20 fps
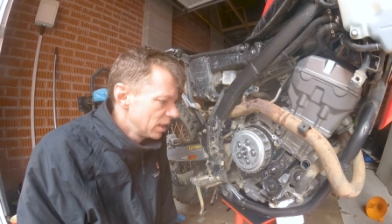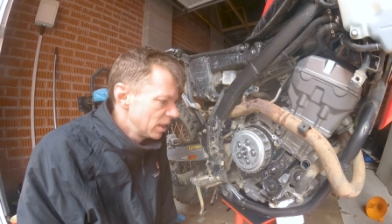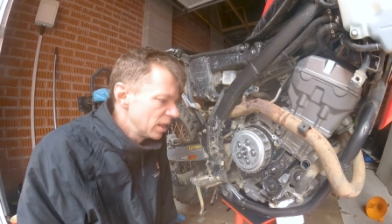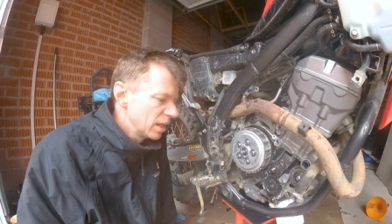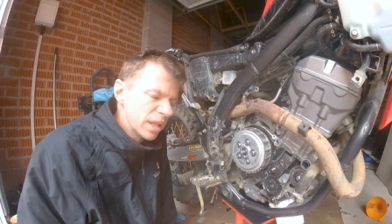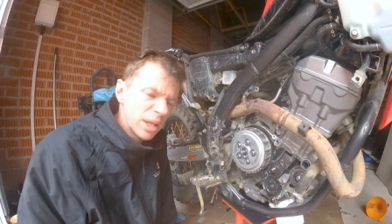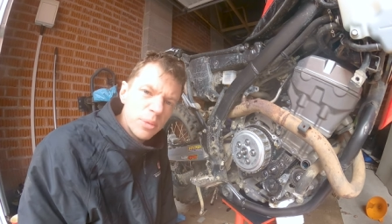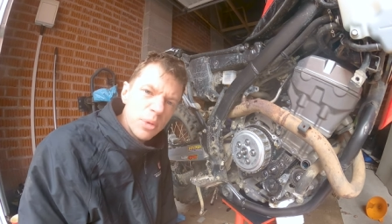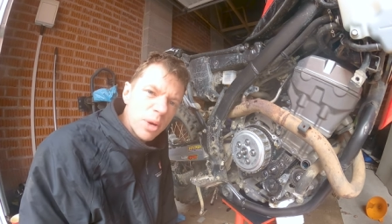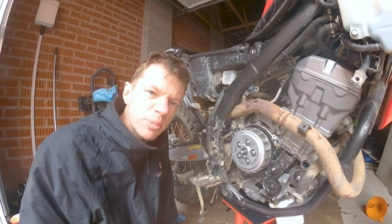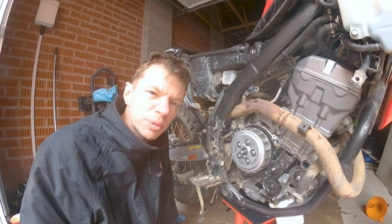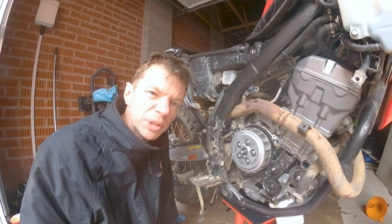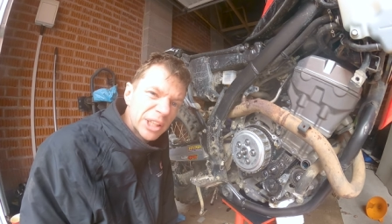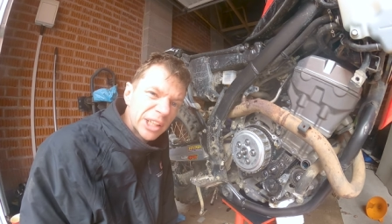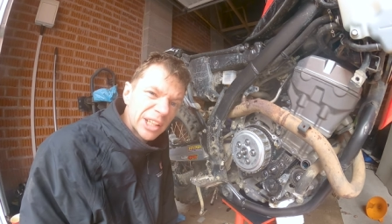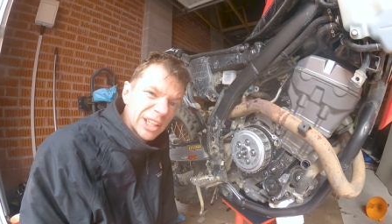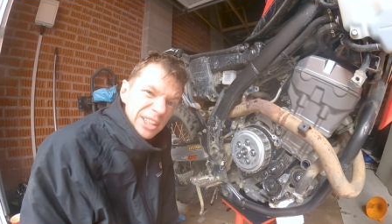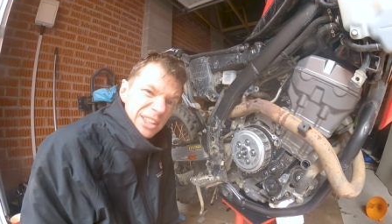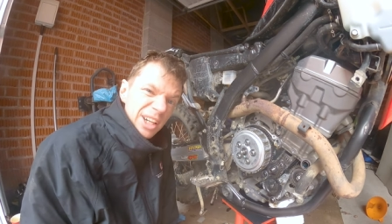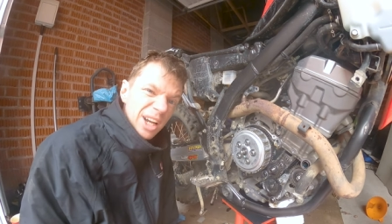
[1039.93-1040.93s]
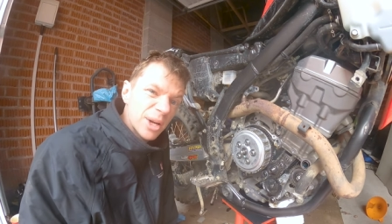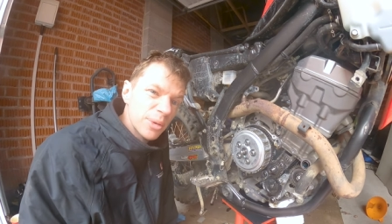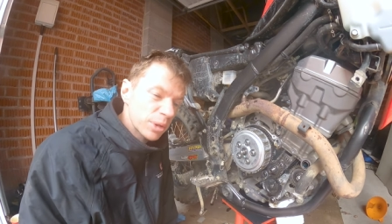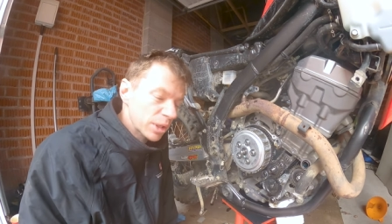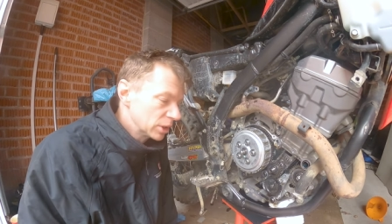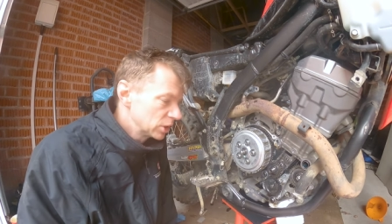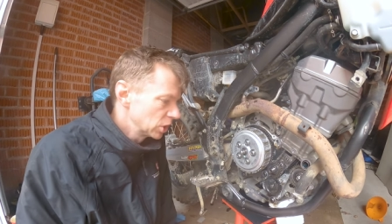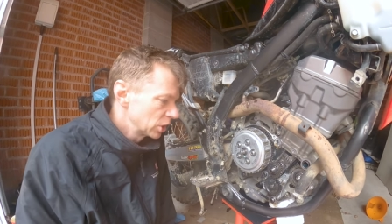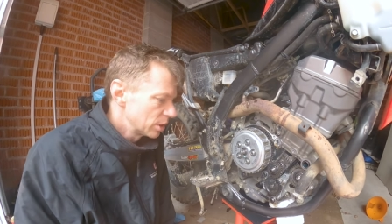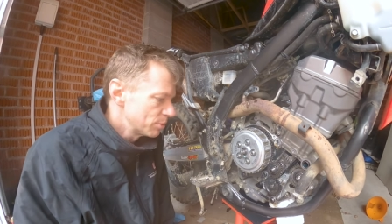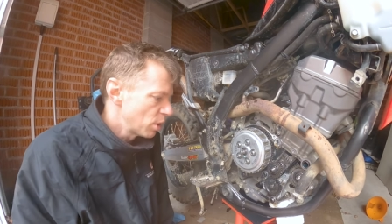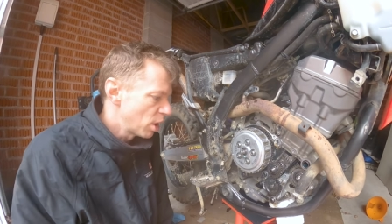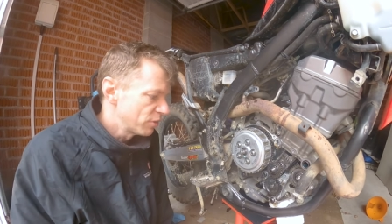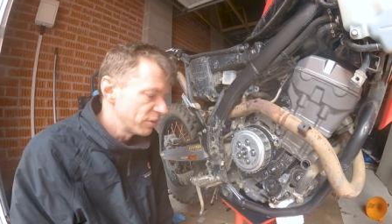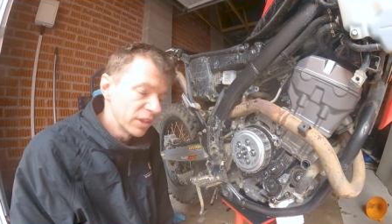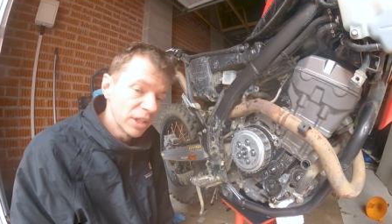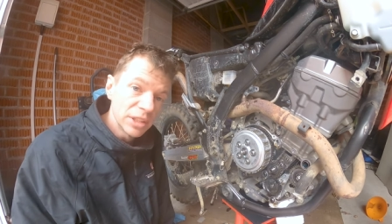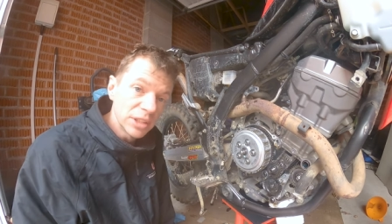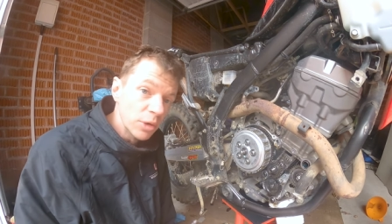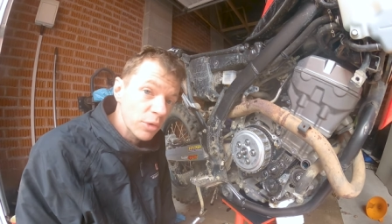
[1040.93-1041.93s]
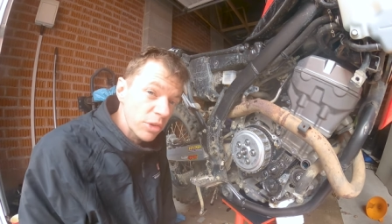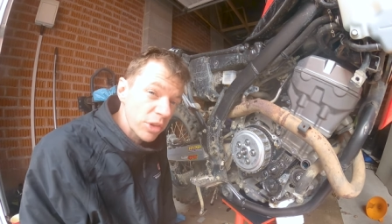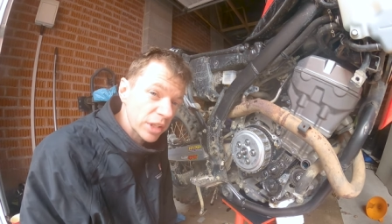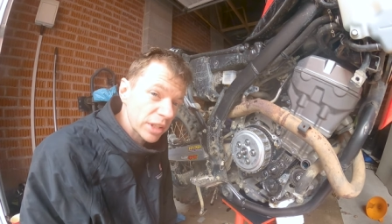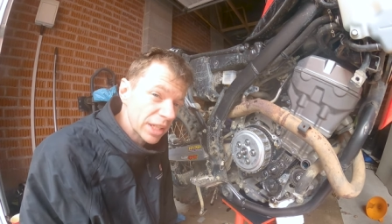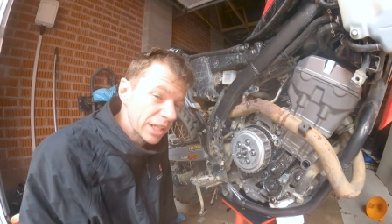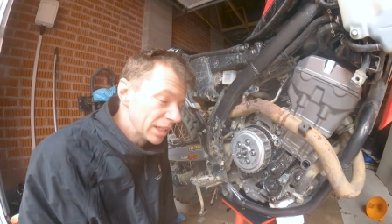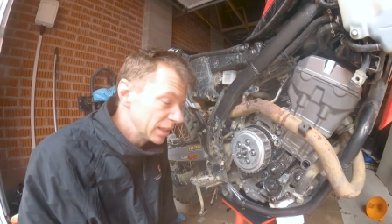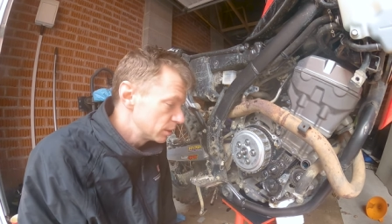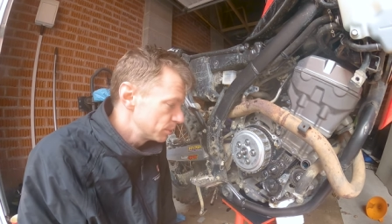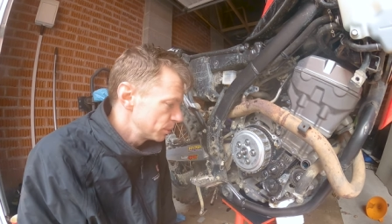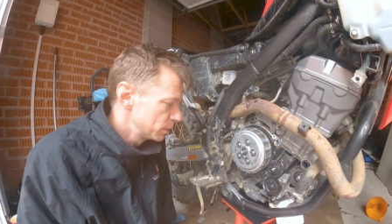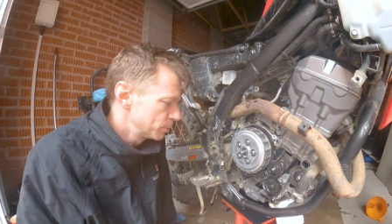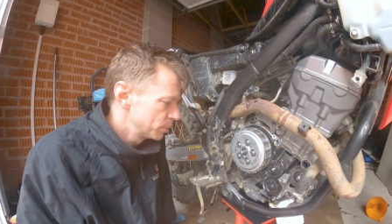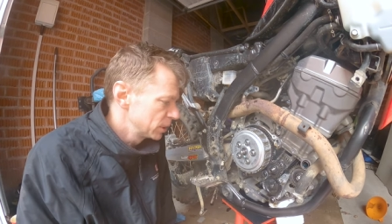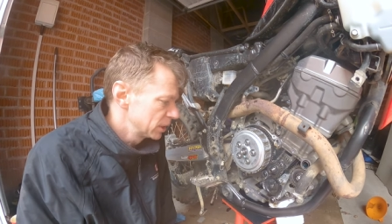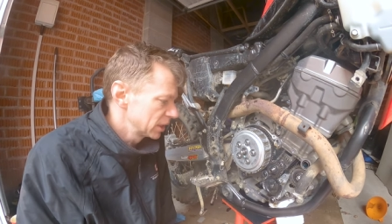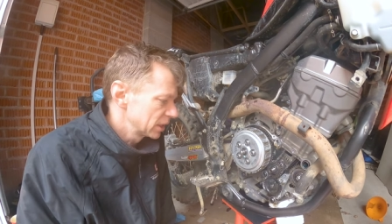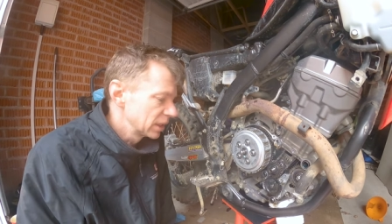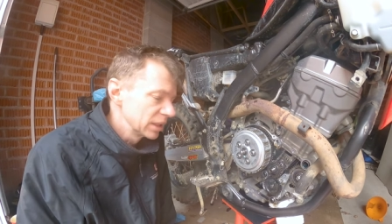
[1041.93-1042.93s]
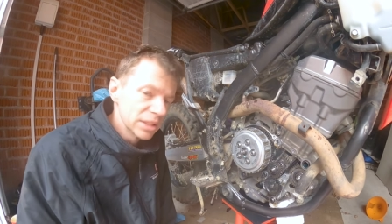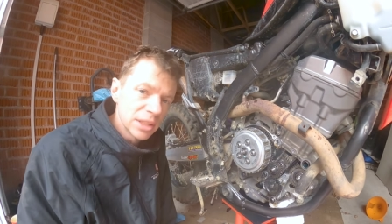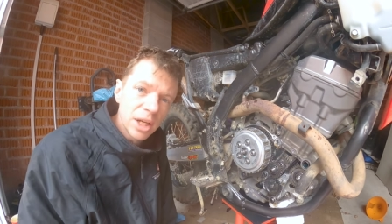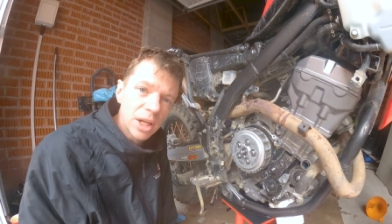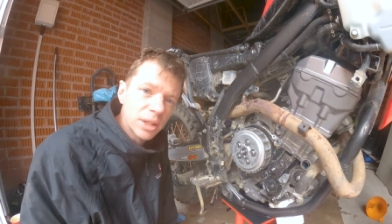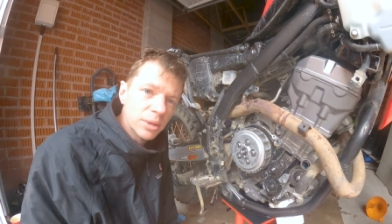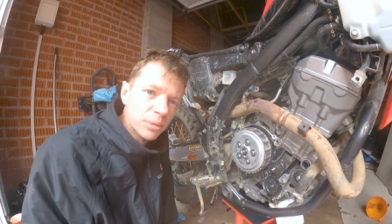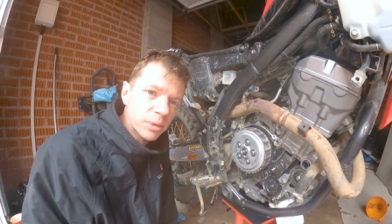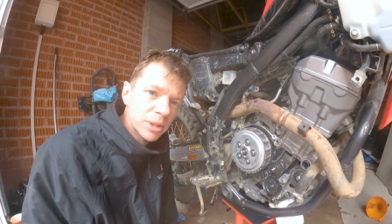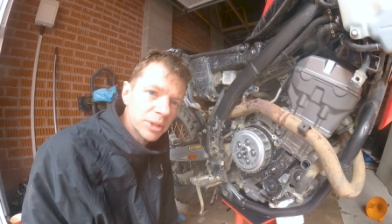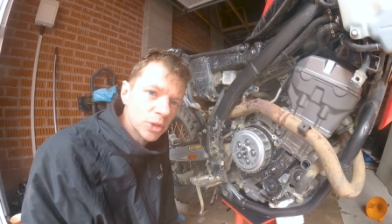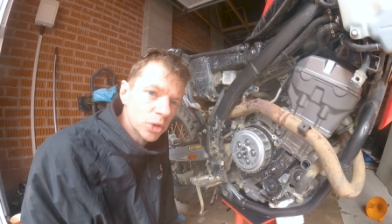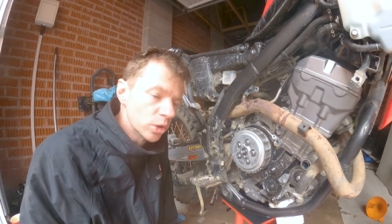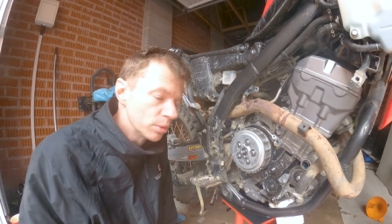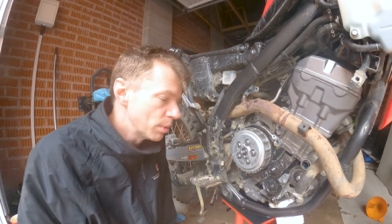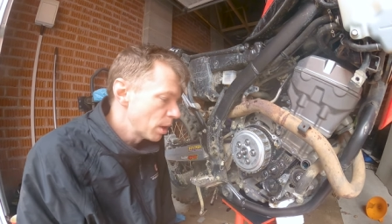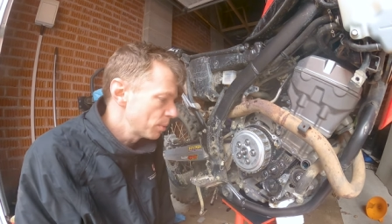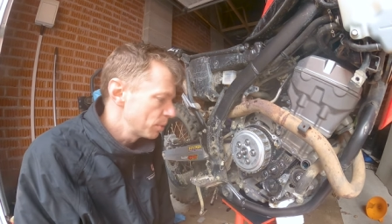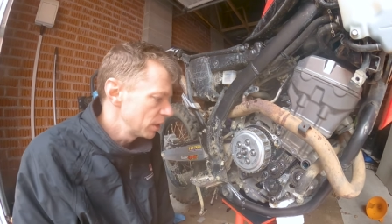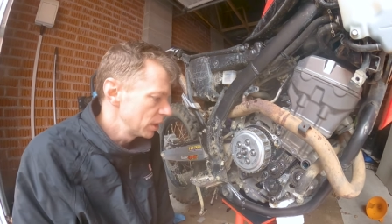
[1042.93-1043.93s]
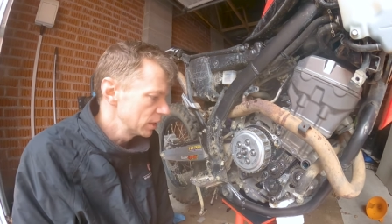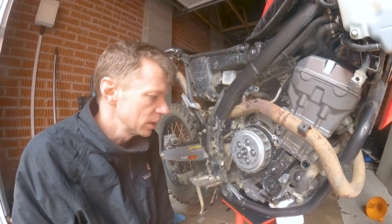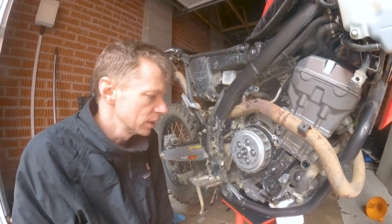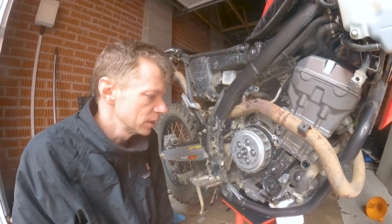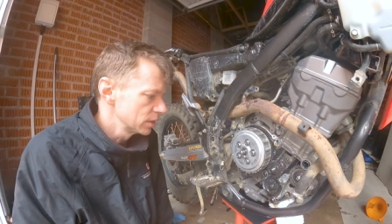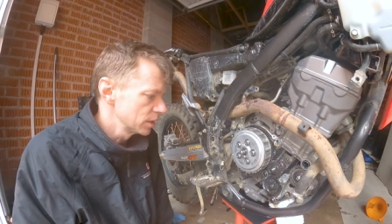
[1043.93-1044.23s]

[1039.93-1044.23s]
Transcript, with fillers: Uh, they weren't particularly tight when I took them off and I don't think they need to be particularly tight when I do them up either.